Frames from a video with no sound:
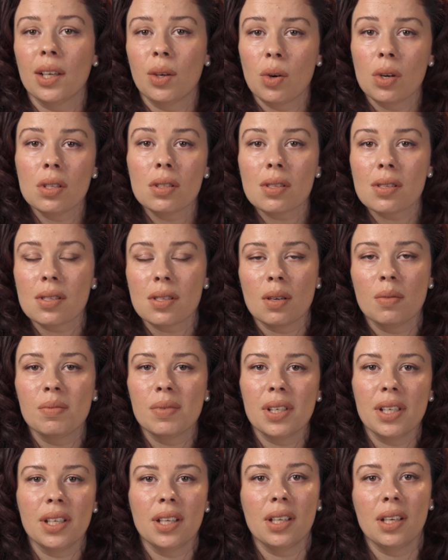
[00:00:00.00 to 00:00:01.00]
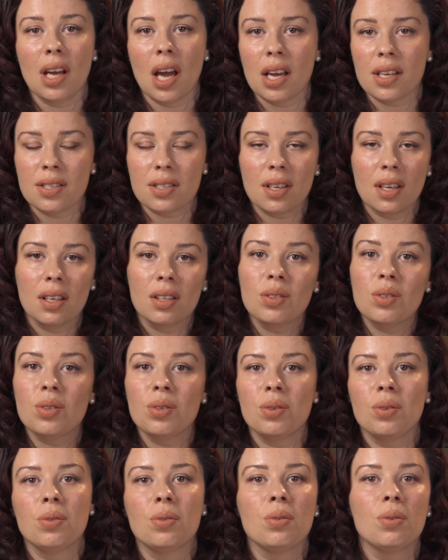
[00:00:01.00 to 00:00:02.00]
going to somebody and asking
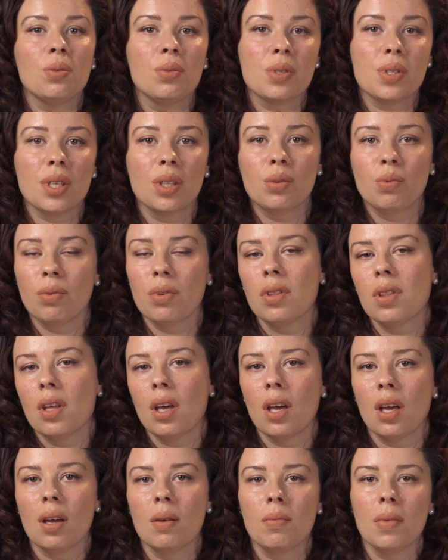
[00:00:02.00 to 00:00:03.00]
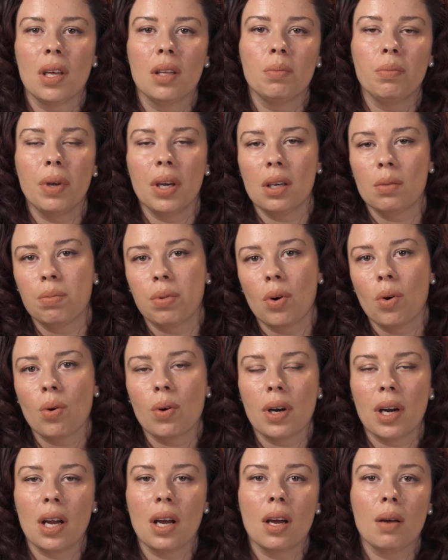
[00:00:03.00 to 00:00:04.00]
to sit with them and pair
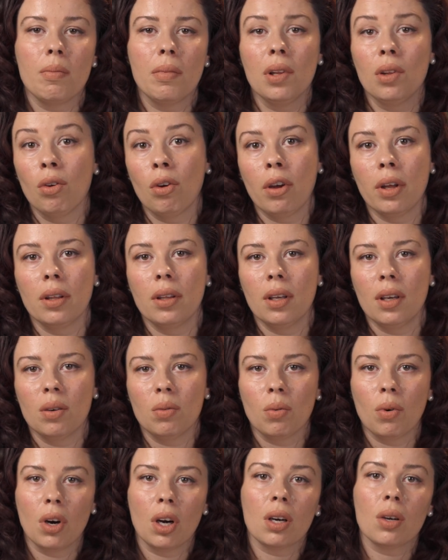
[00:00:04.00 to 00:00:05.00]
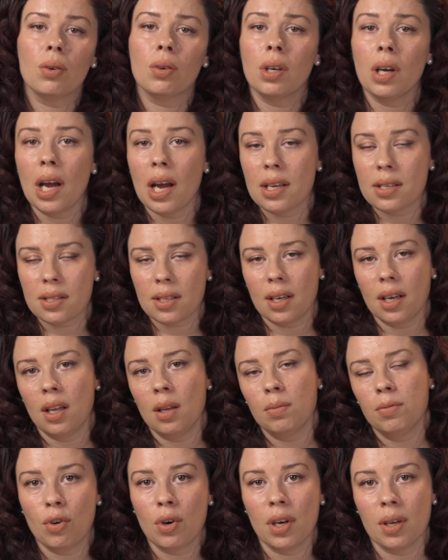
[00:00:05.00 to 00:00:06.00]
program and look at their work work or ask help for